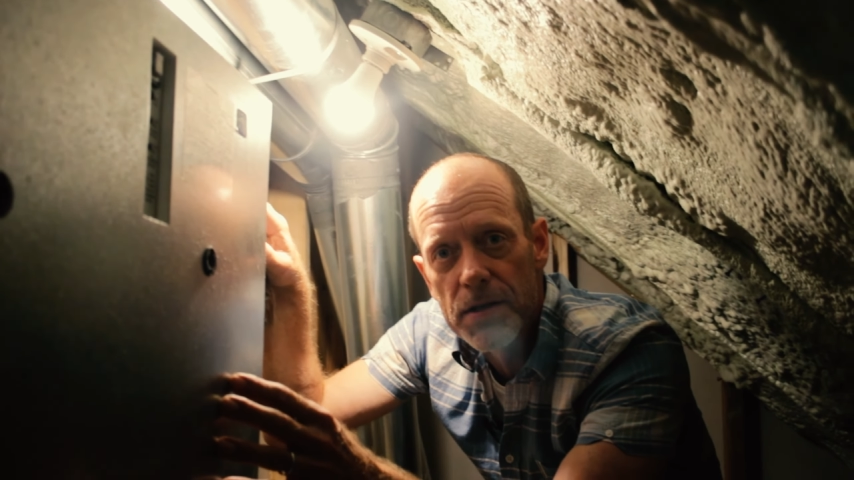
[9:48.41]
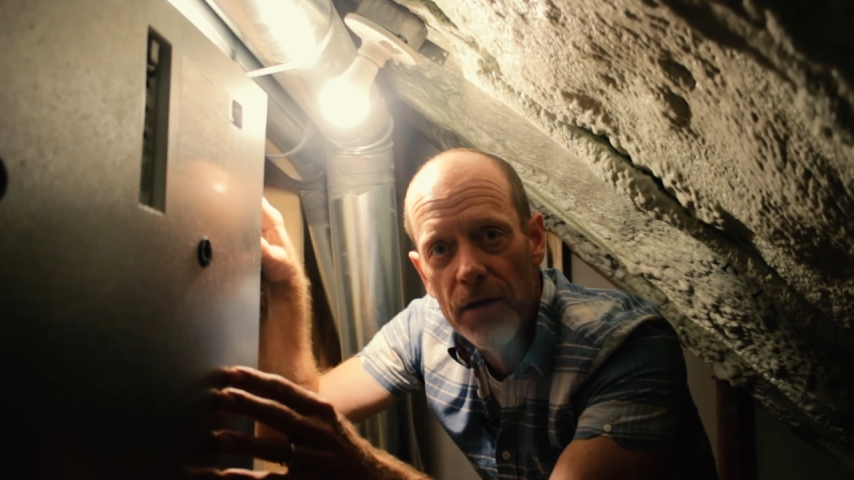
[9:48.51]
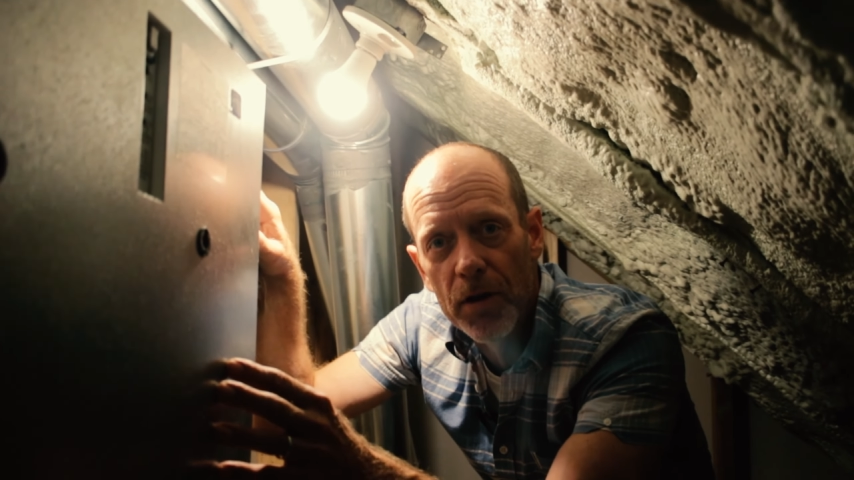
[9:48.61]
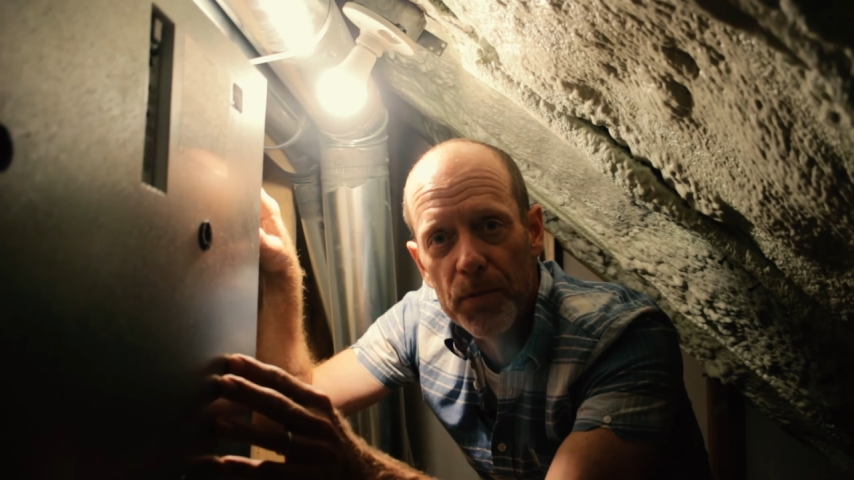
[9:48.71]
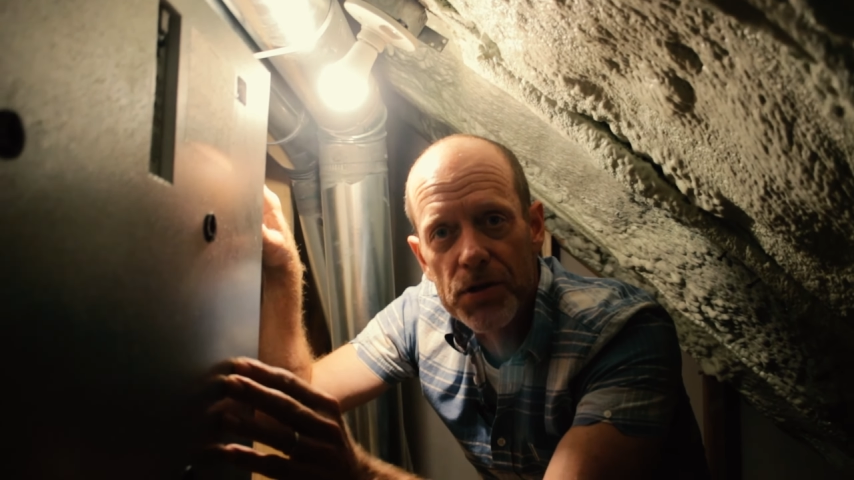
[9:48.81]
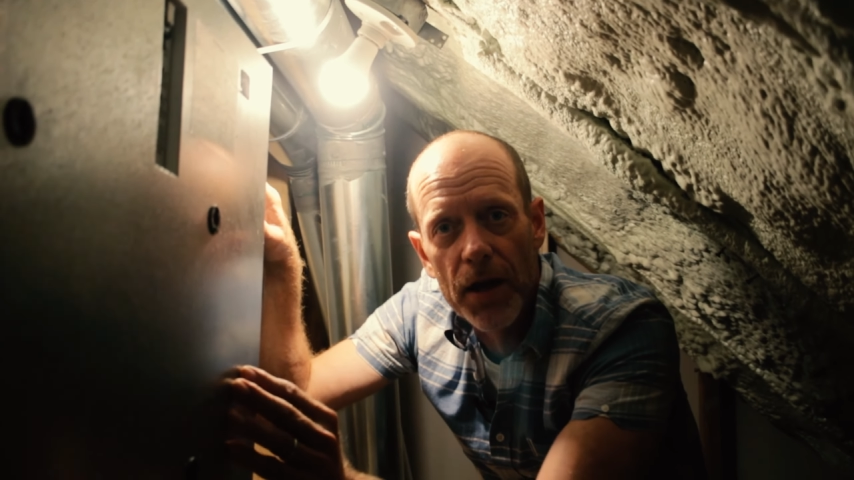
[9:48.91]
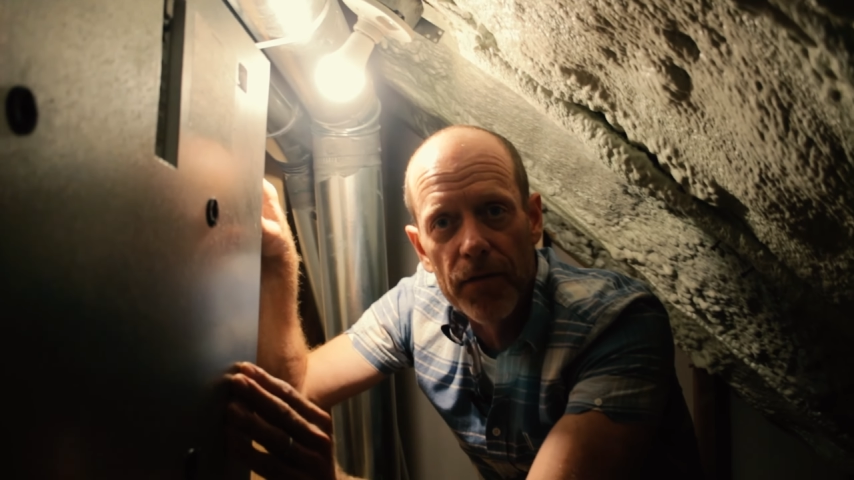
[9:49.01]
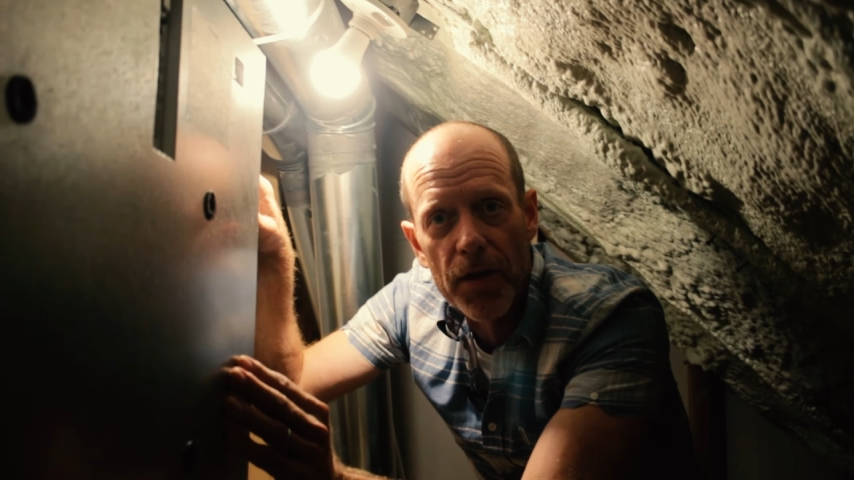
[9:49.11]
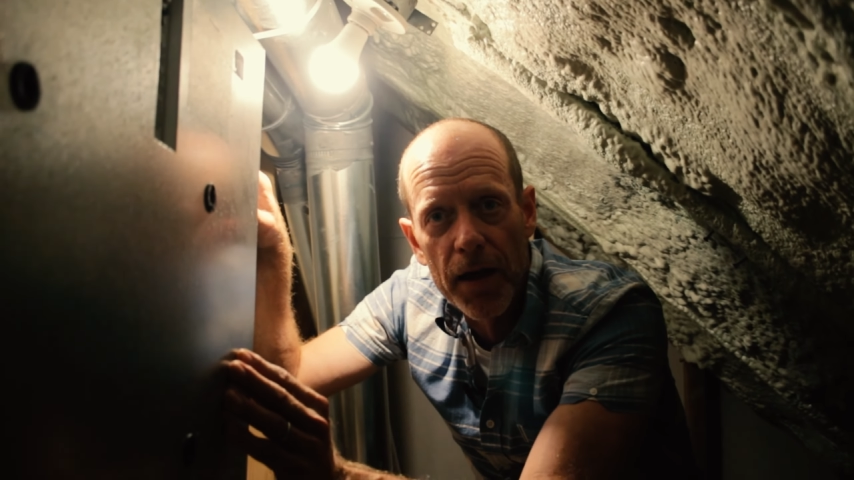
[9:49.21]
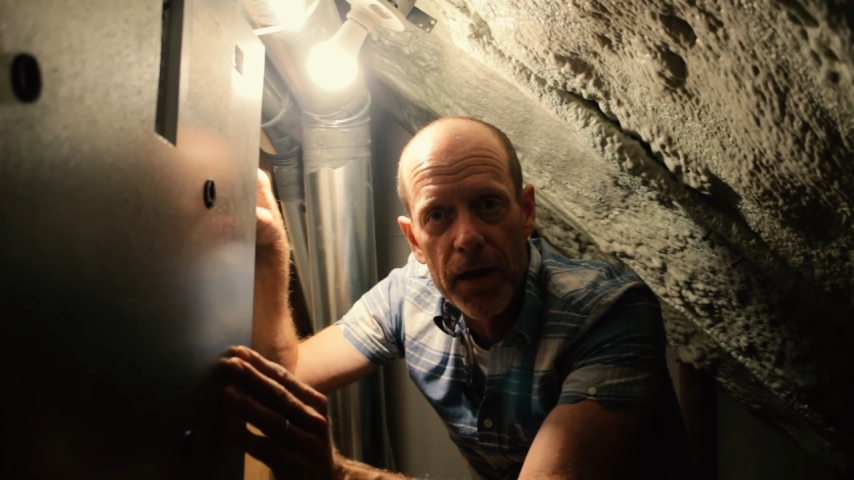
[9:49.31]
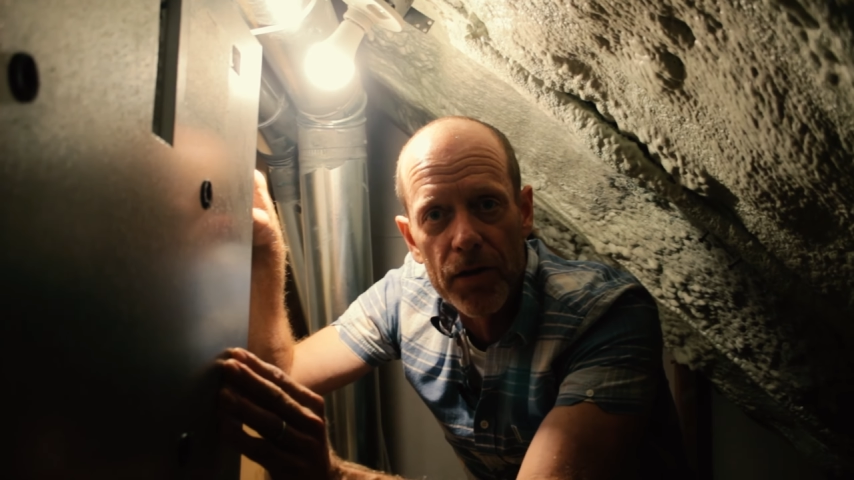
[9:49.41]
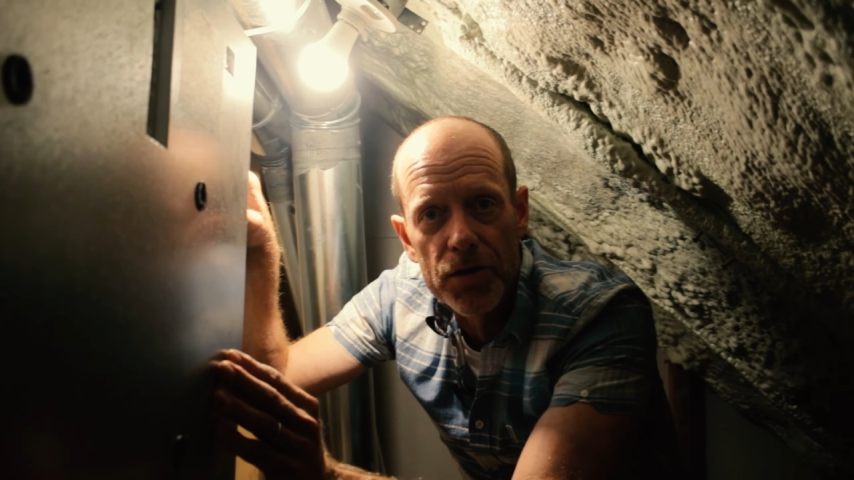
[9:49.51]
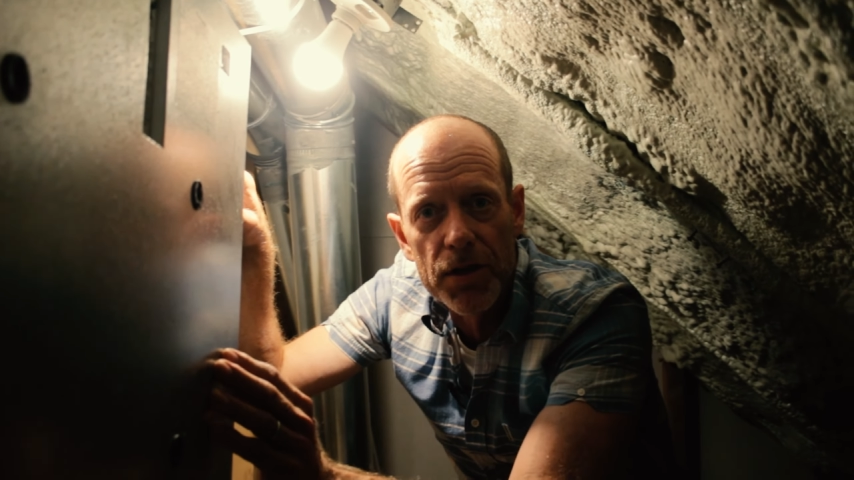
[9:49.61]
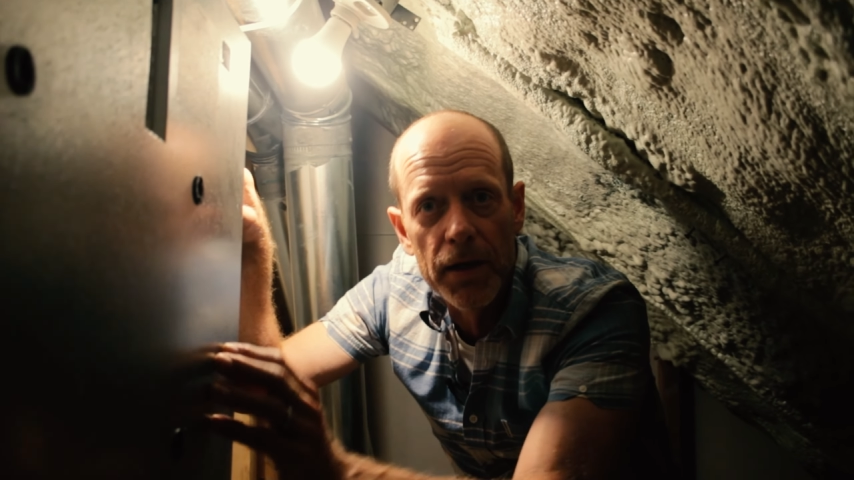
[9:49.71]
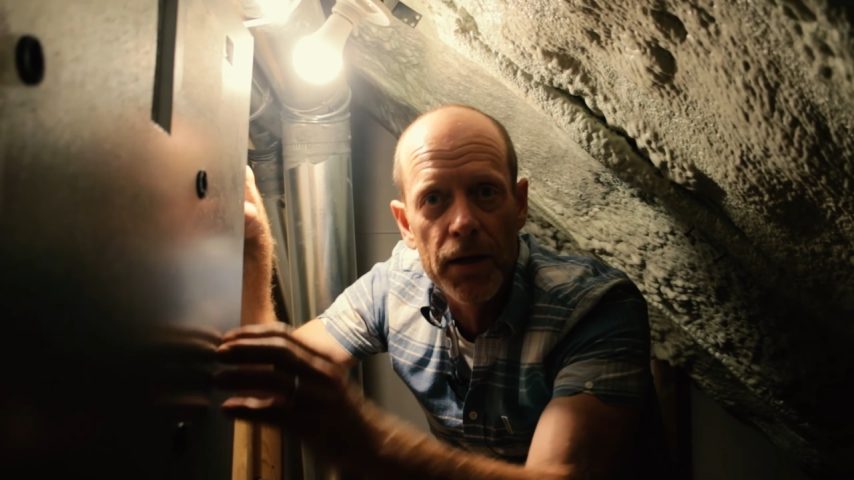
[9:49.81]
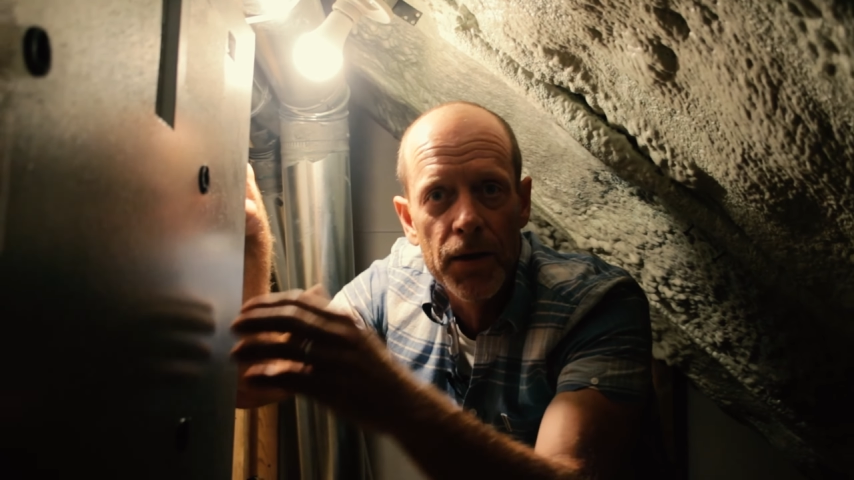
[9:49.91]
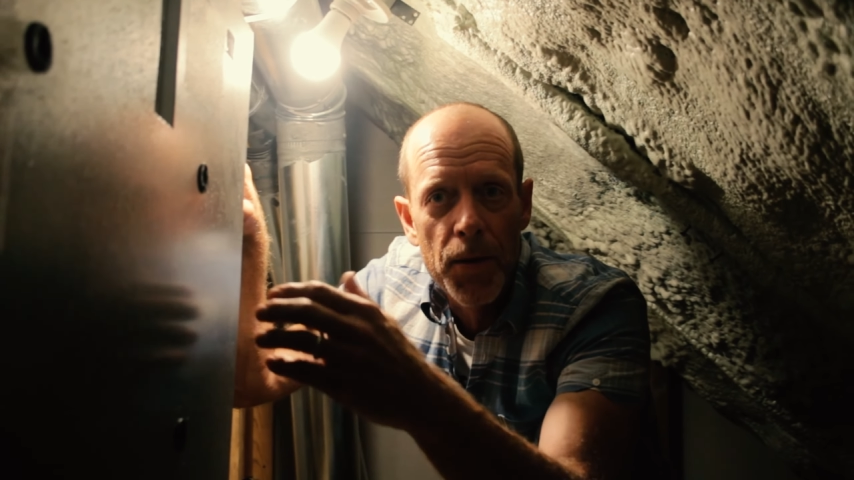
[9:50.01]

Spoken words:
70% of that energy.